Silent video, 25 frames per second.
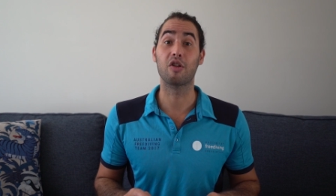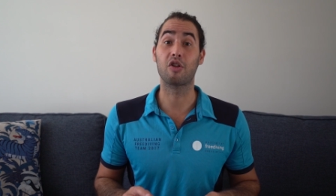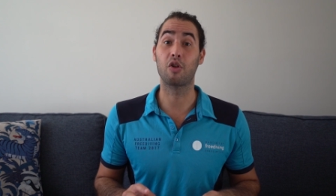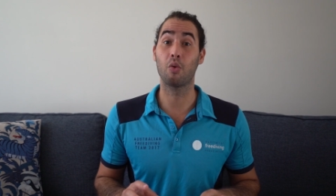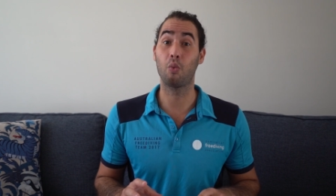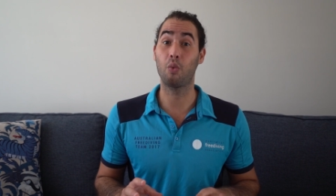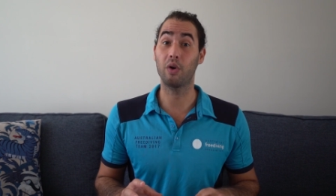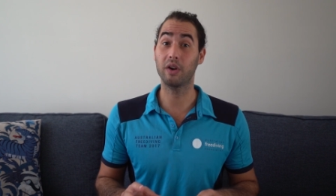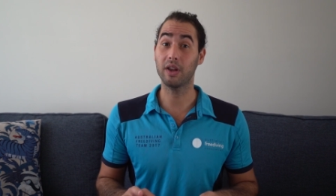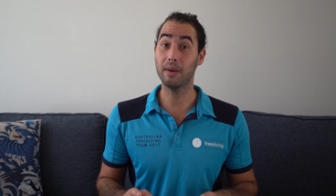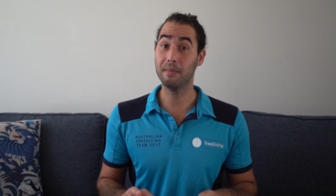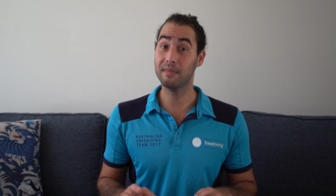
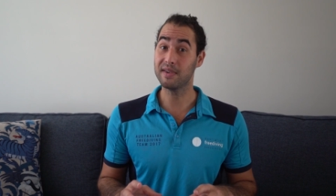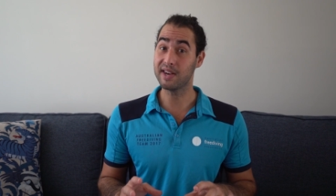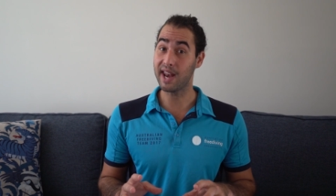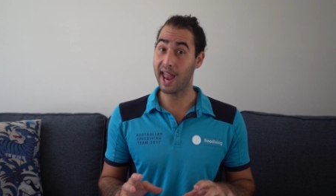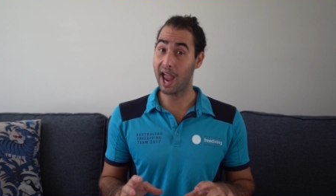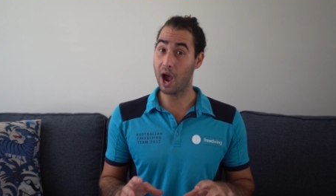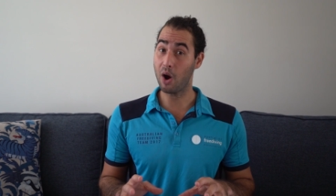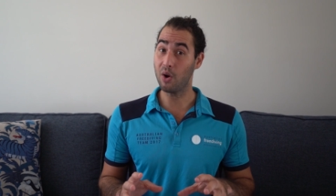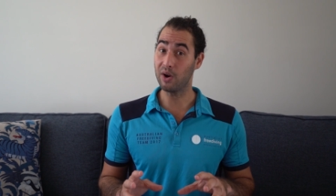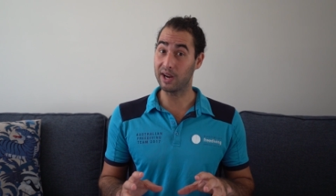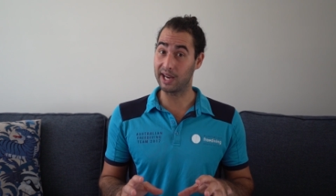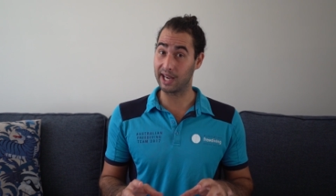So what I'm
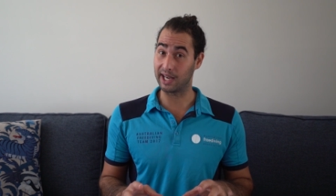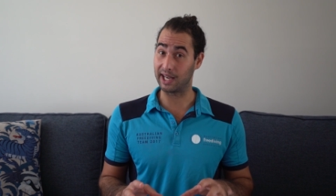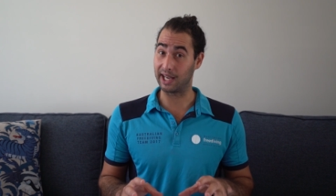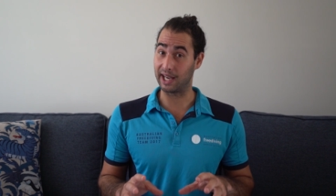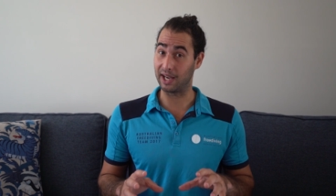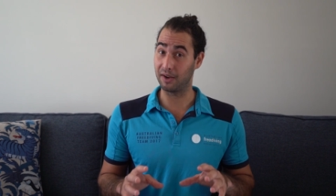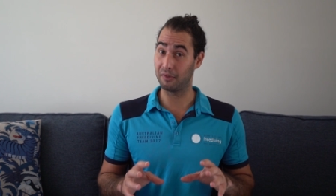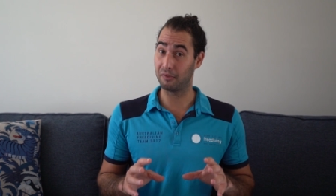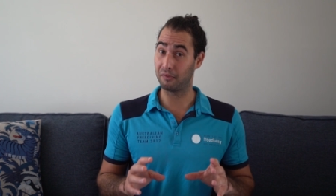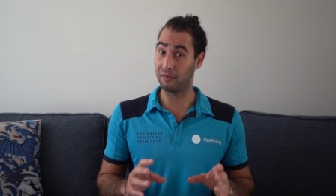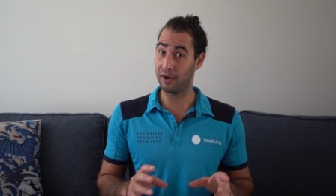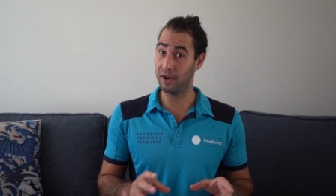now
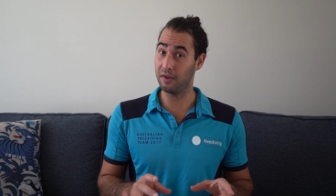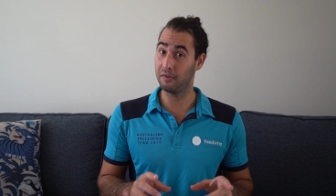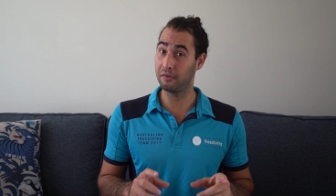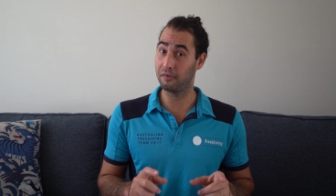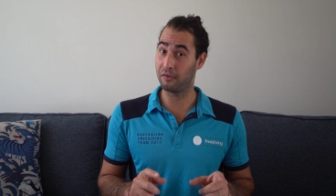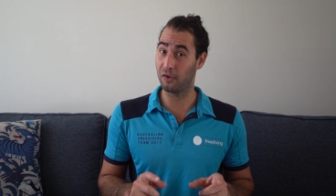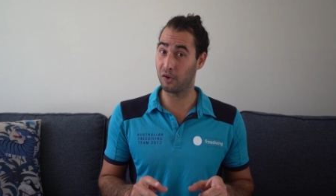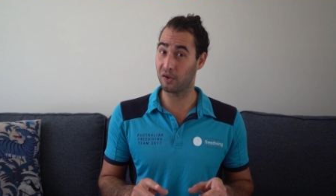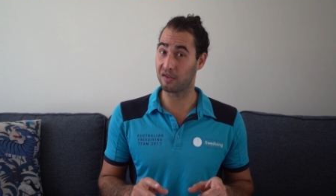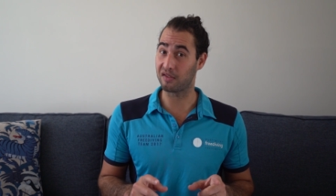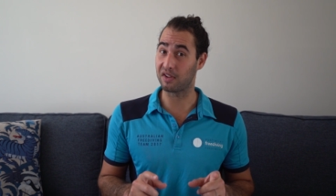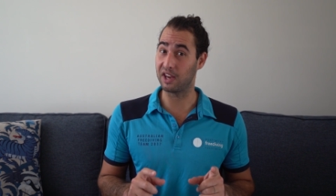getting feet
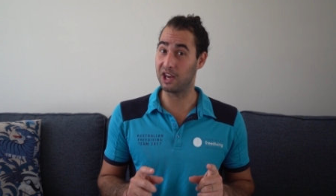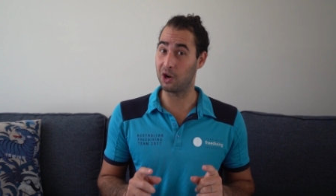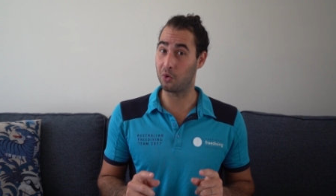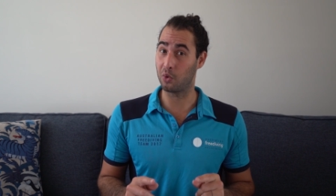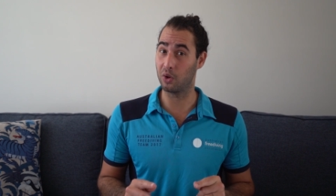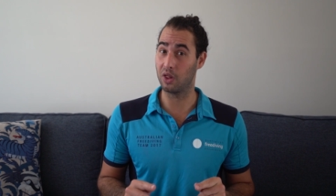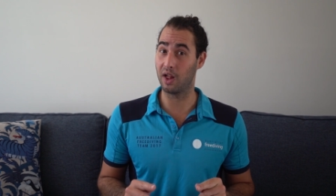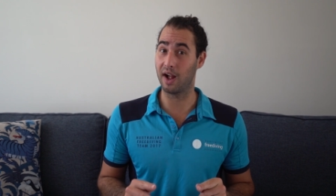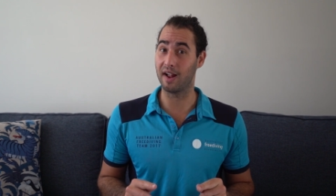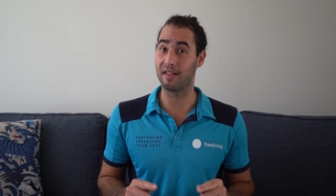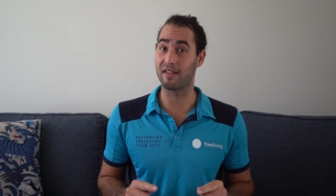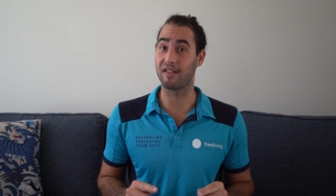first
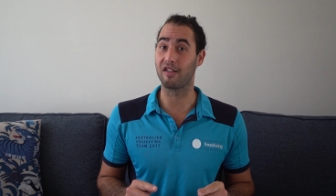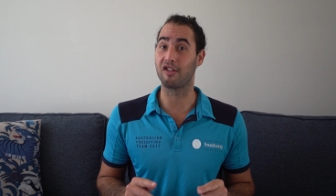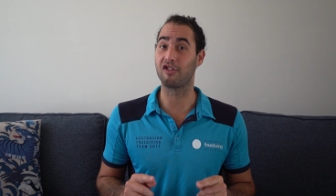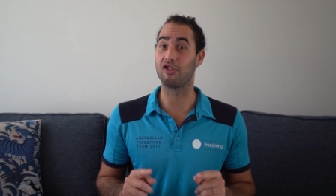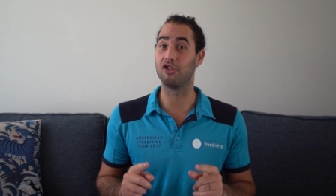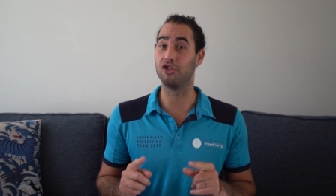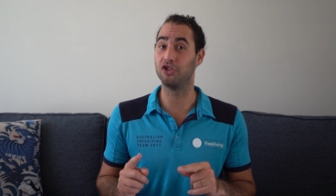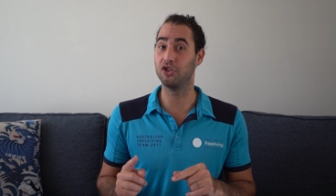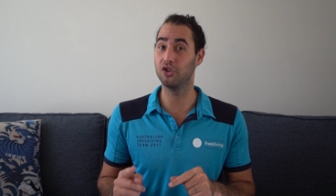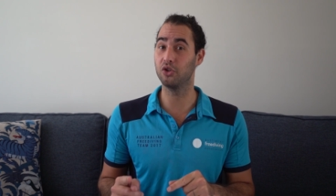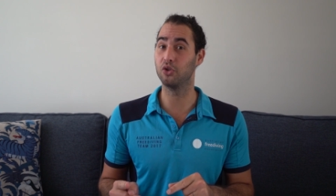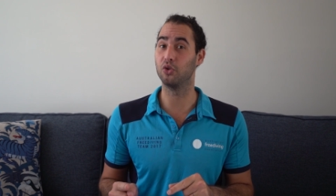equalizers
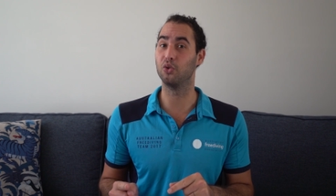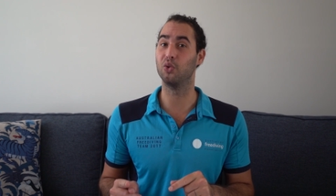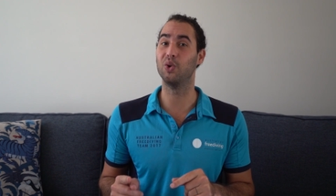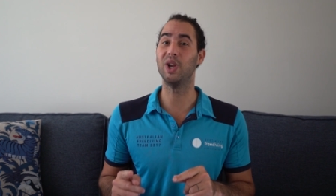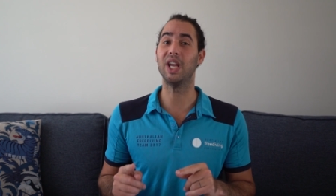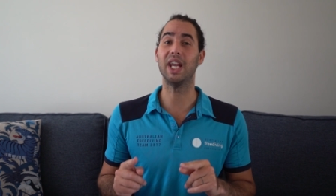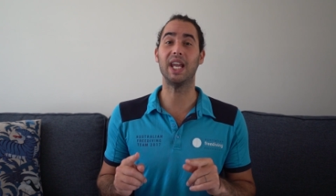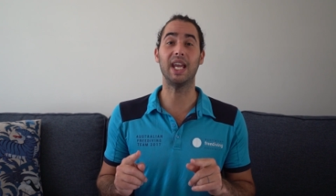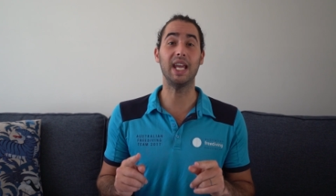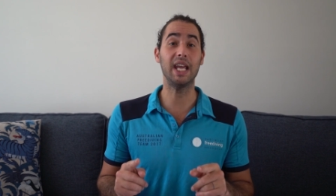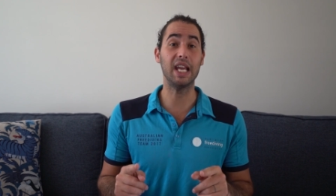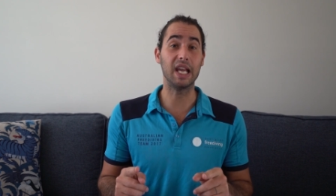to
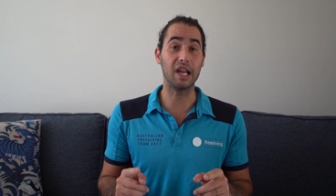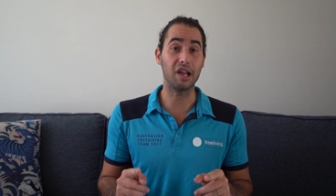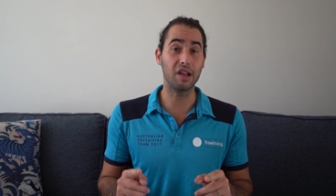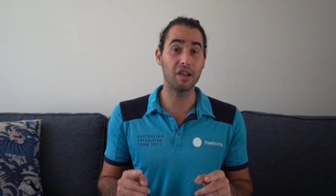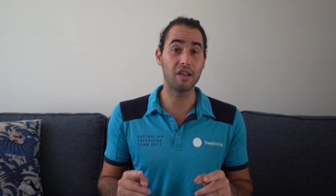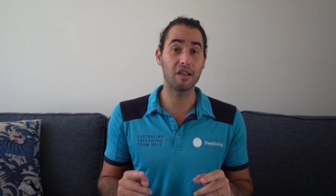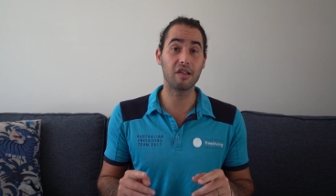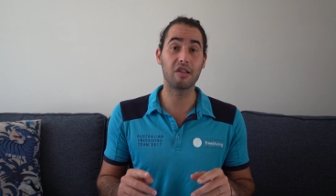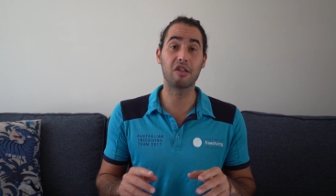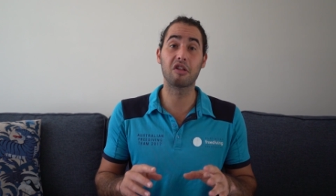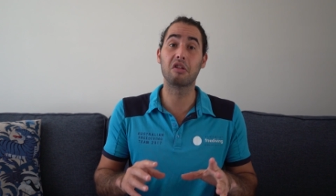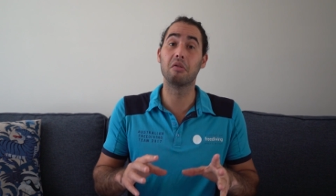do
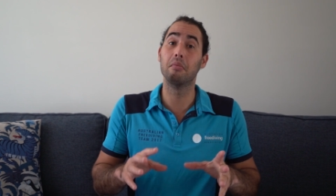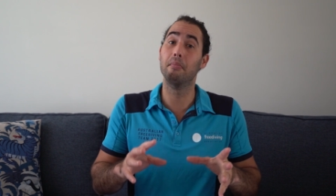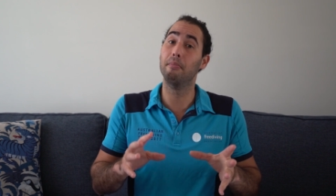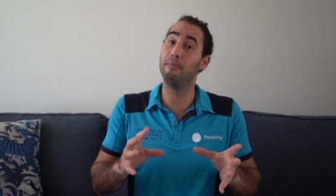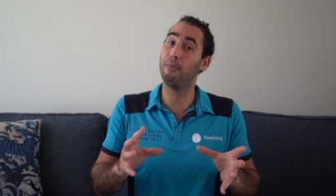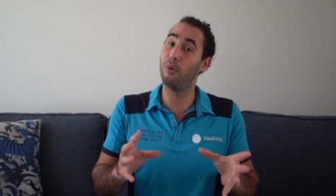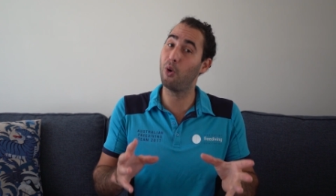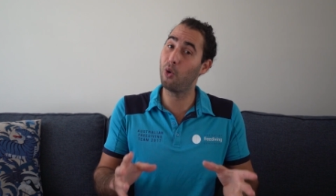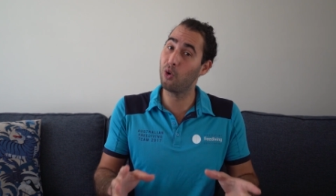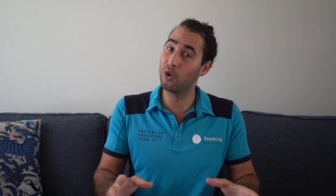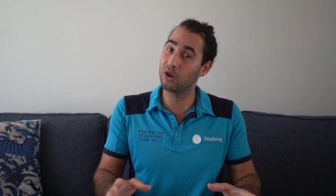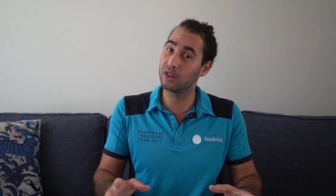is
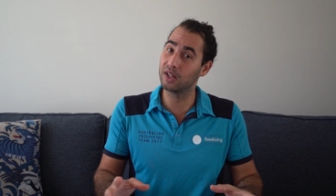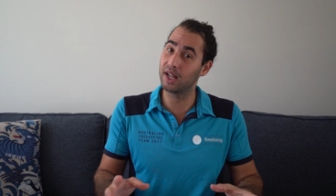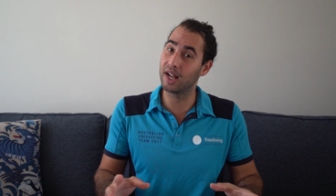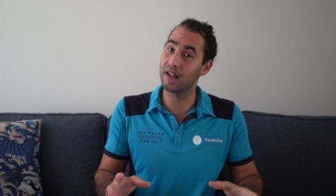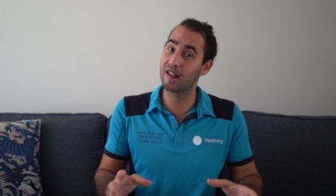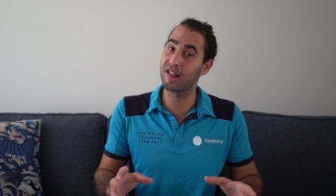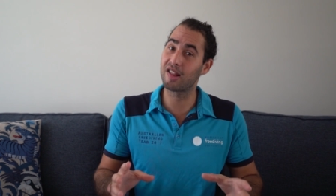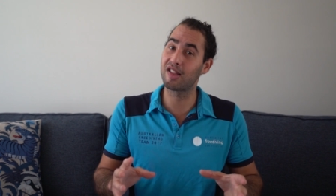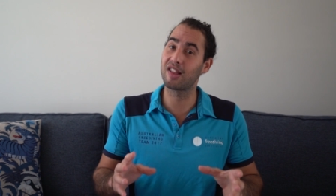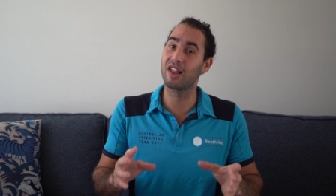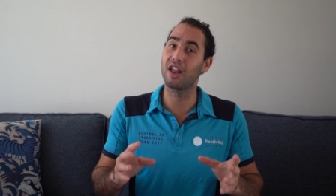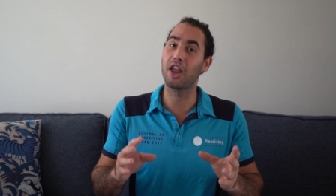more or
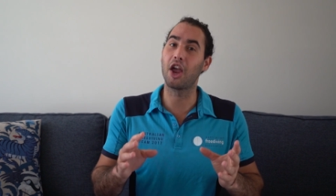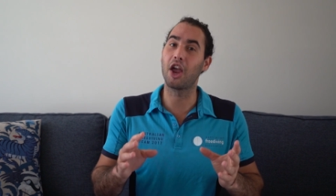less